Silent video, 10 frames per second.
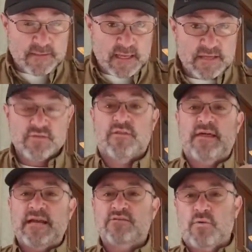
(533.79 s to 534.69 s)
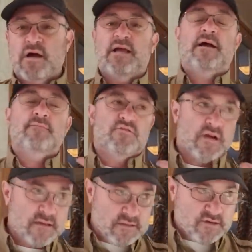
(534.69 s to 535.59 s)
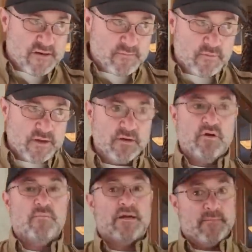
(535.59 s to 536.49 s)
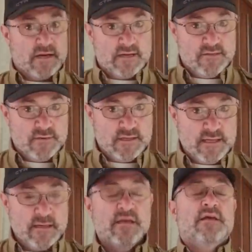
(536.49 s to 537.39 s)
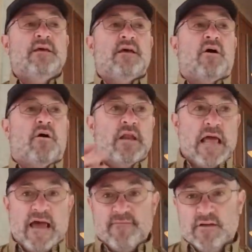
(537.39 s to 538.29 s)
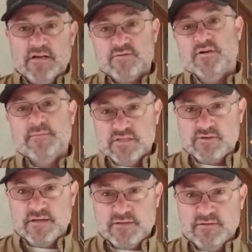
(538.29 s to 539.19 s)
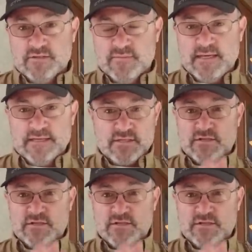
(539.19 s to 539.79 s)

Okay, so that is why I'm trying to drive the point home, and I'm not going to do it again, on have the customer demonstrate to you some things.